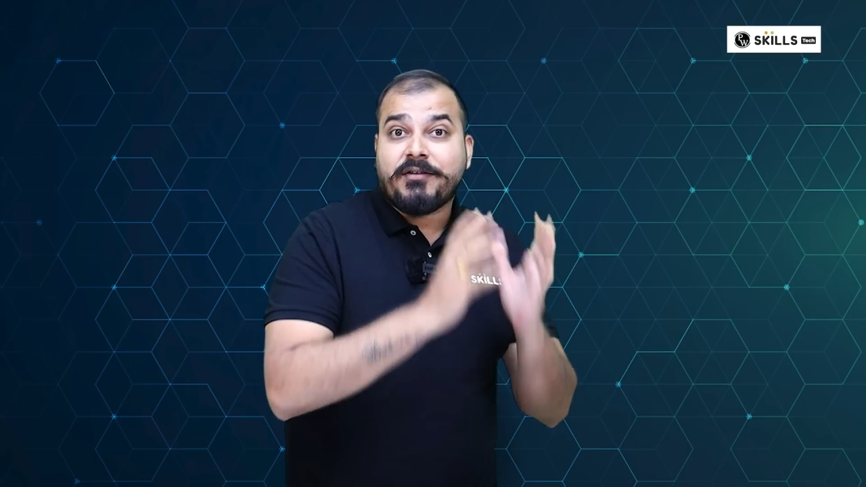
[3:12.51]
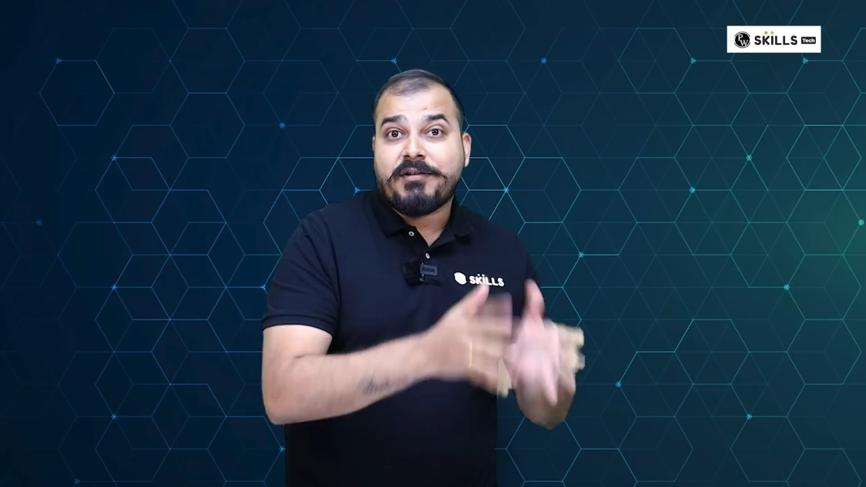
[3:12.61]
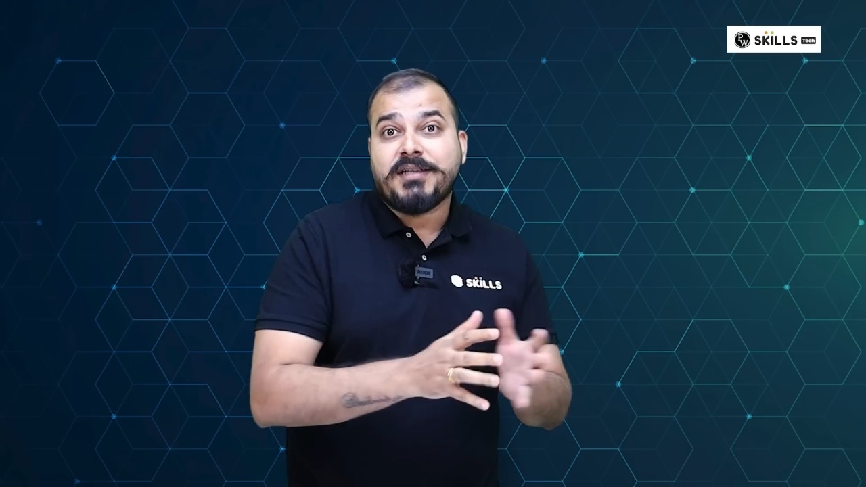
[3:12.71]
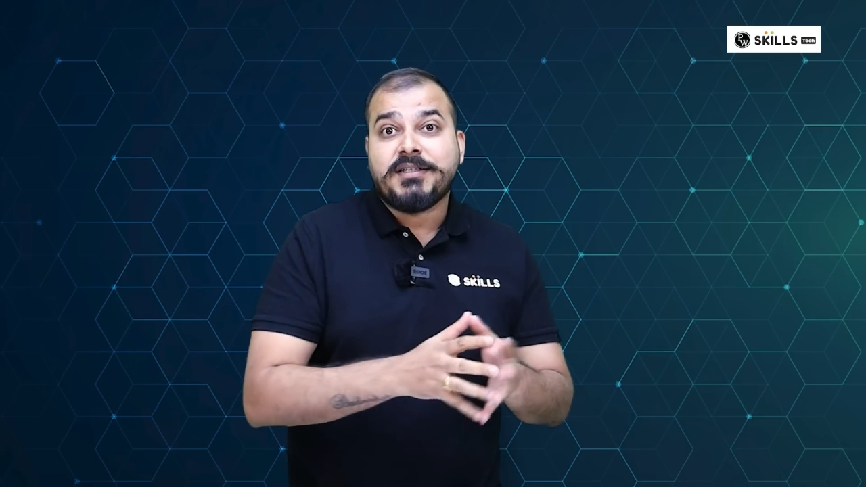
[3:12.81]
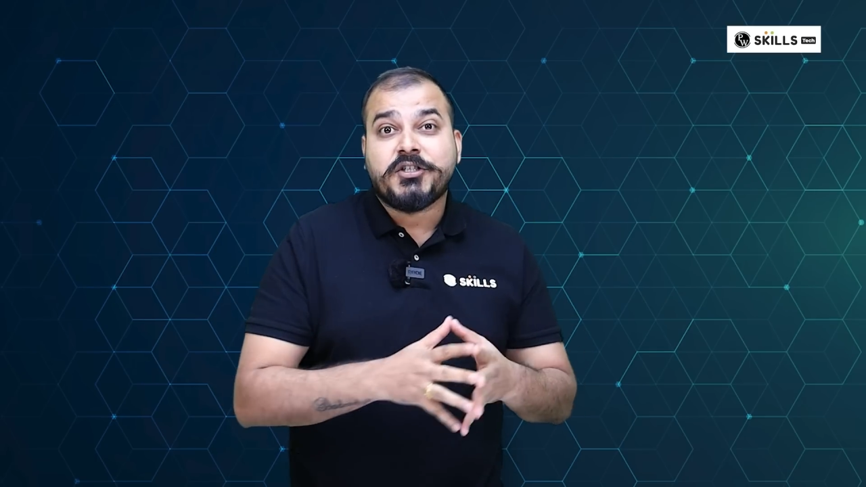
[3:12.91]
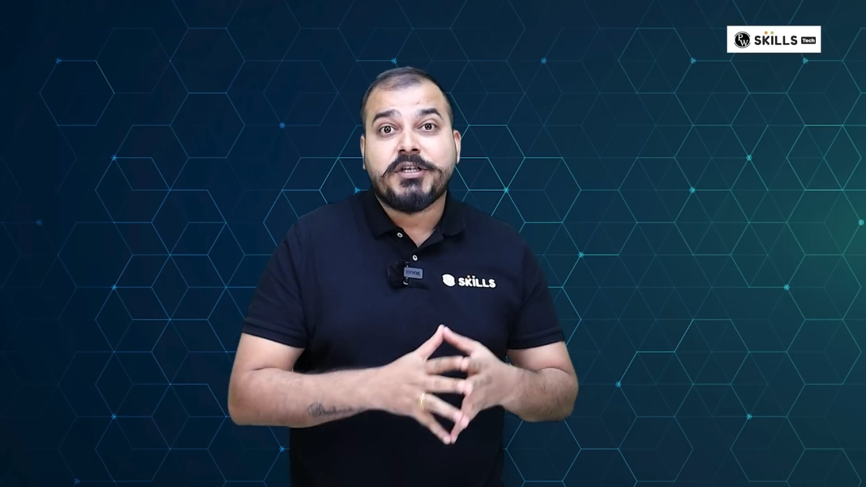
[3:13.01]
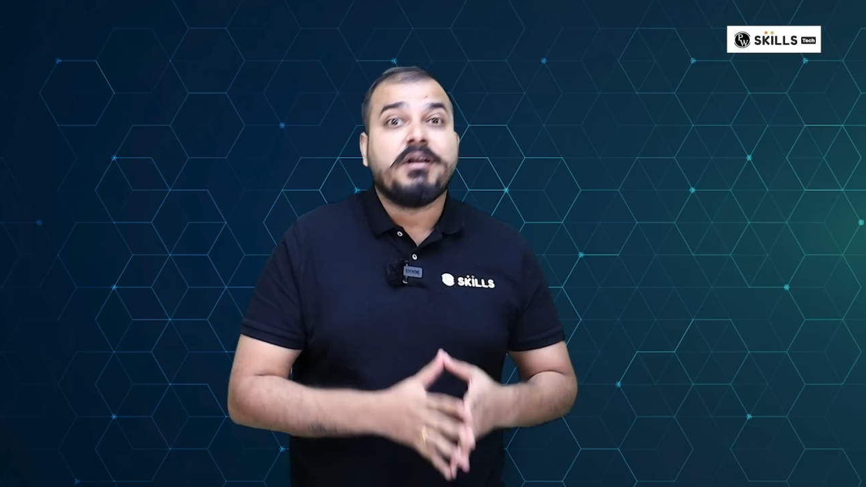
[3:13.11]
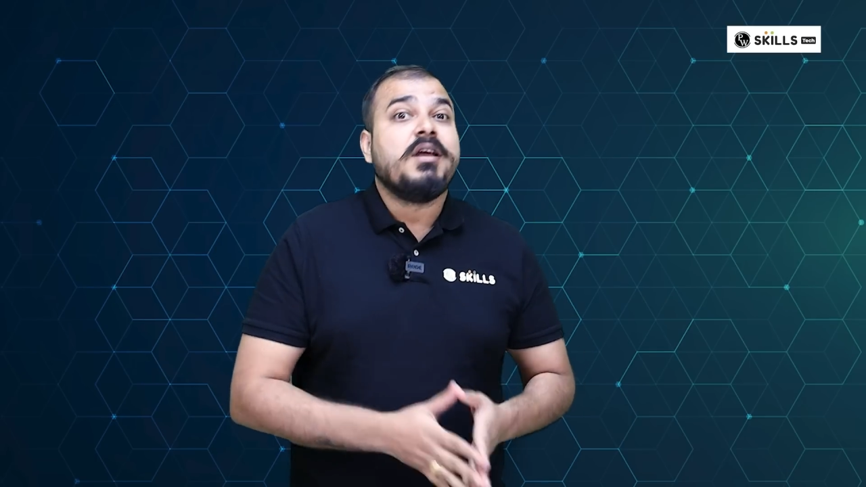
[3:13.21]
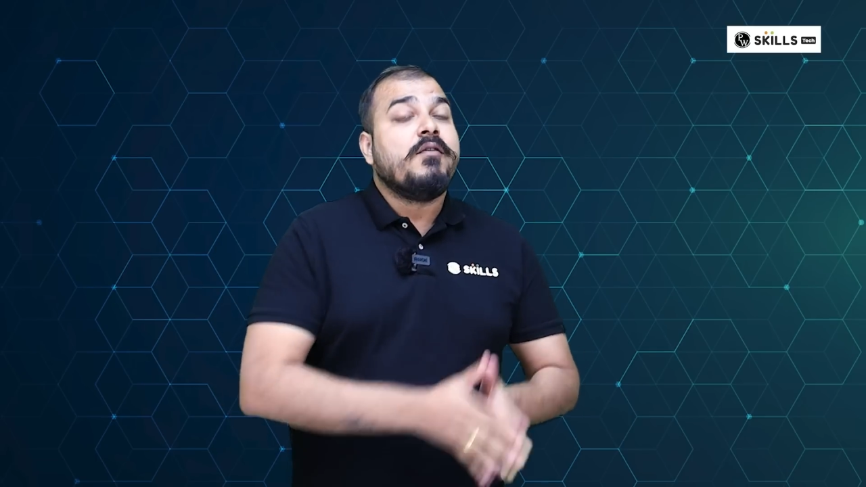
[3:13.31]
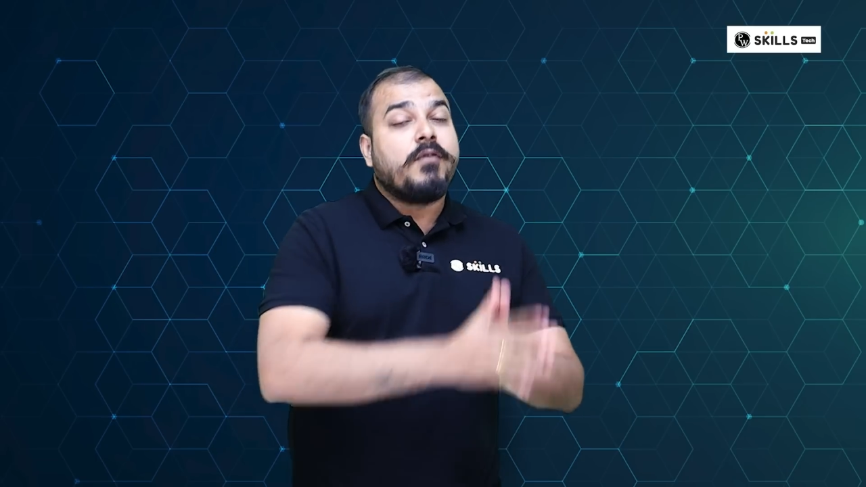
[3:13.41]
a
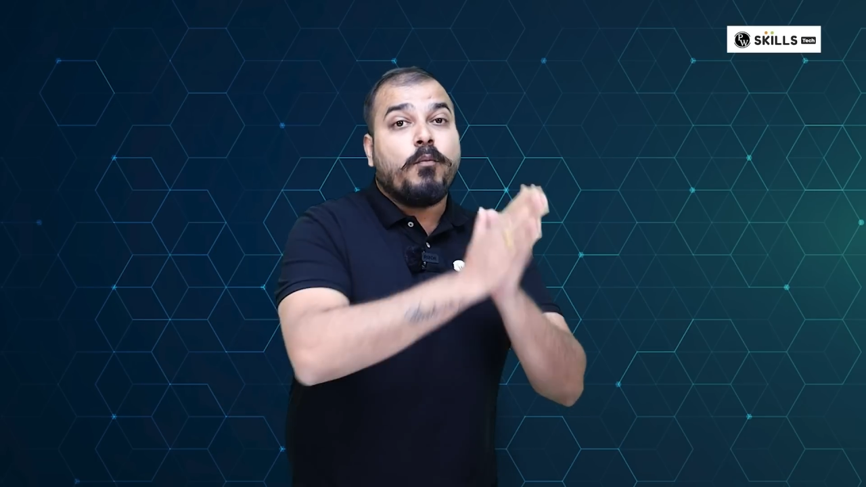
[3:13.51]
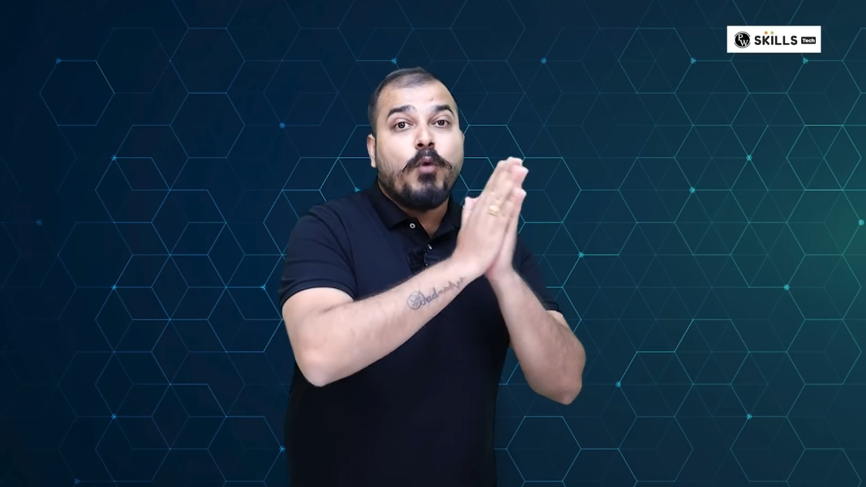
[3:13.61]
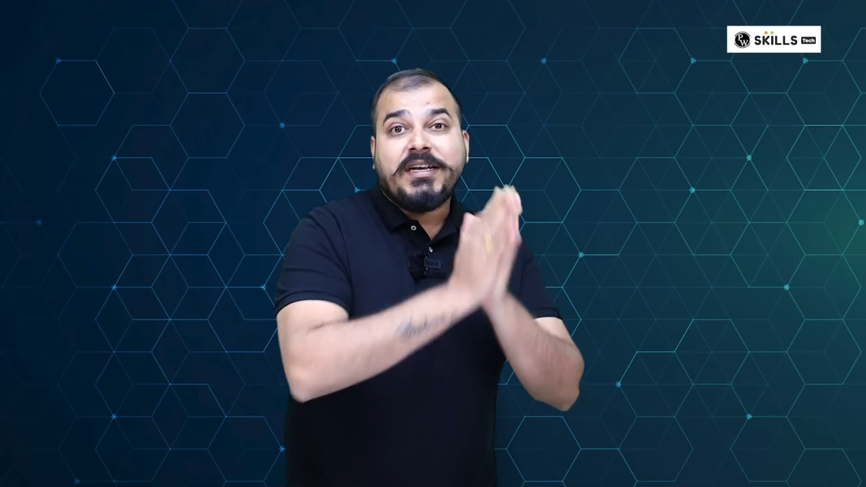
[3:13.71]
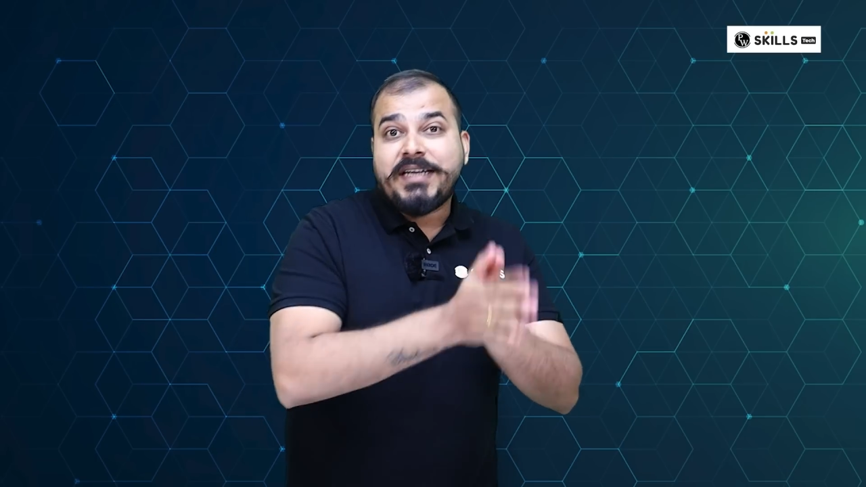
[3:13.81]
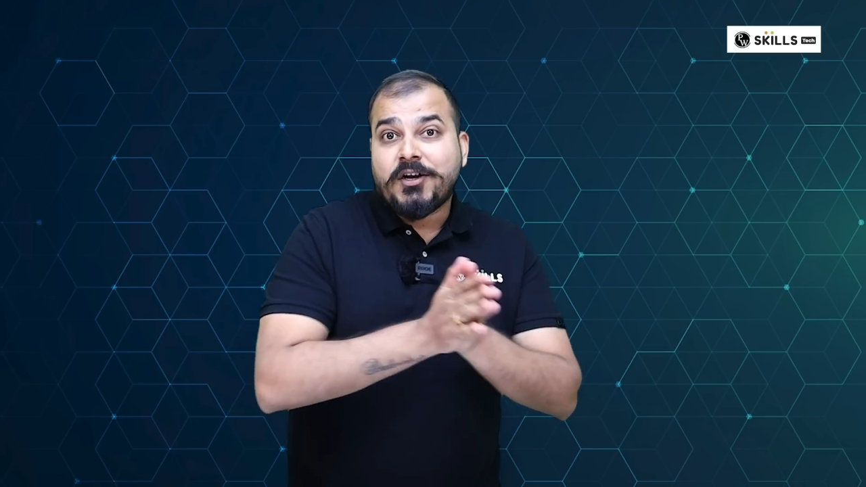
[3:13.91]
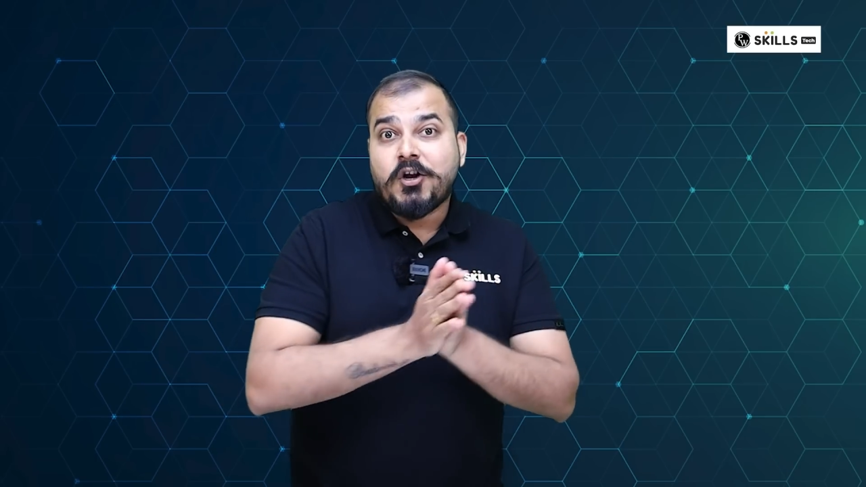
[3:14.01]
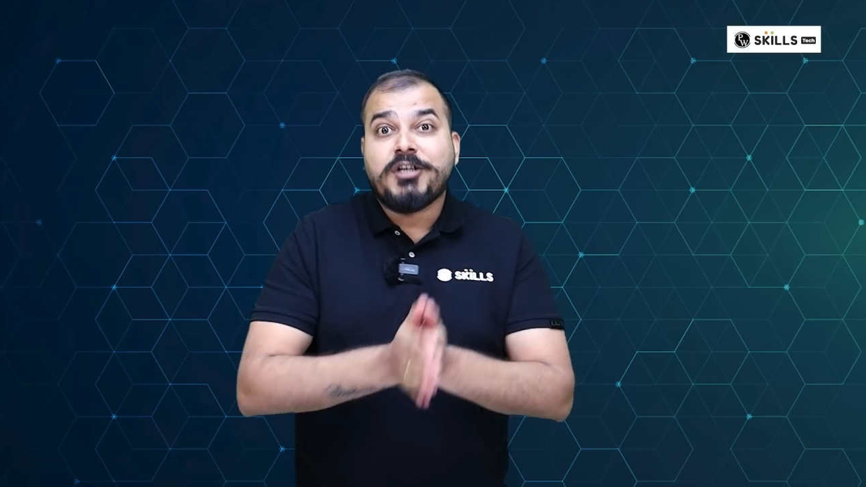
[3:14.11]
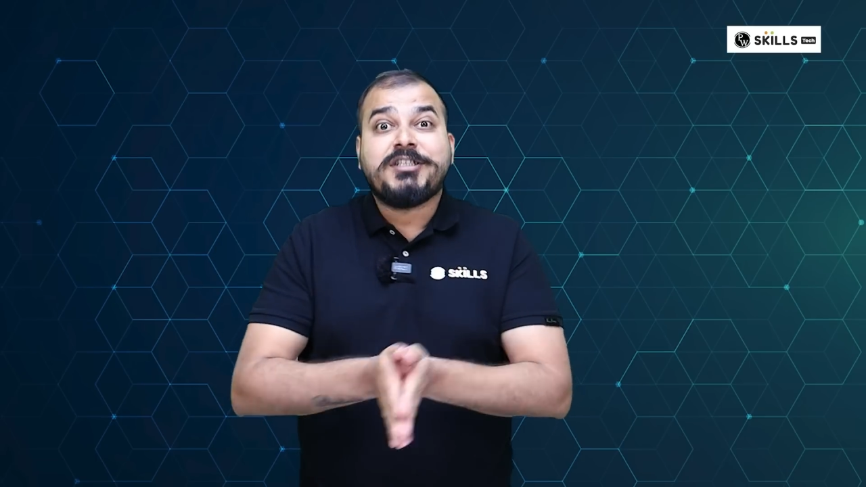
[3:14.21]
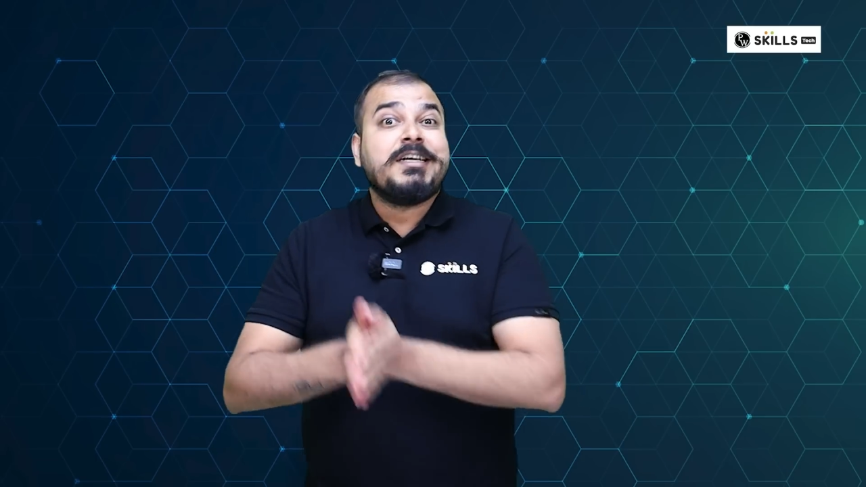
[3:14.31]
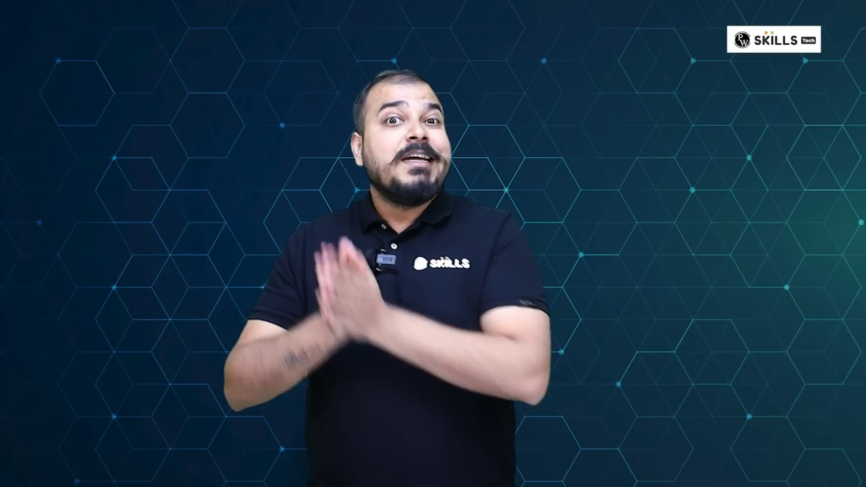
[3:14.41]
transition from one
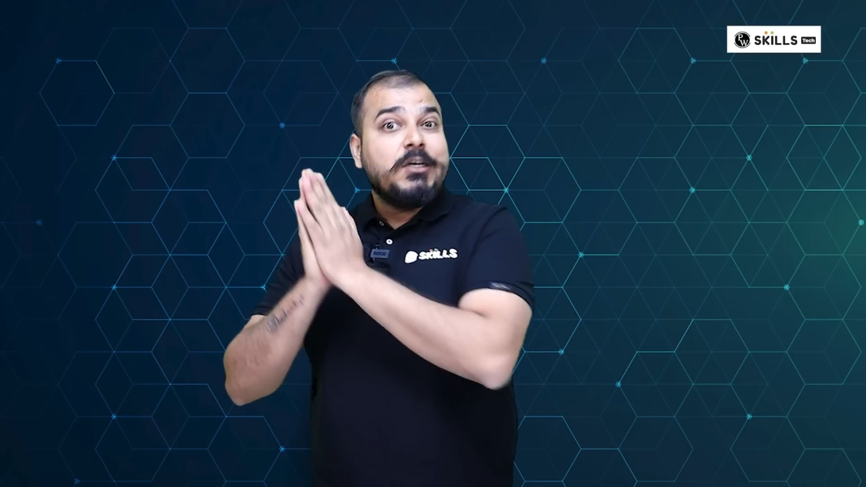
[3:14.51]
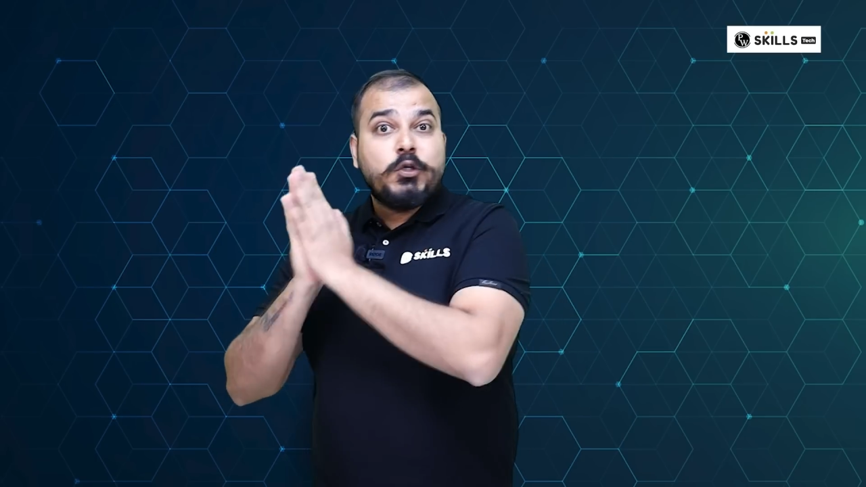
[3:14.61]
technology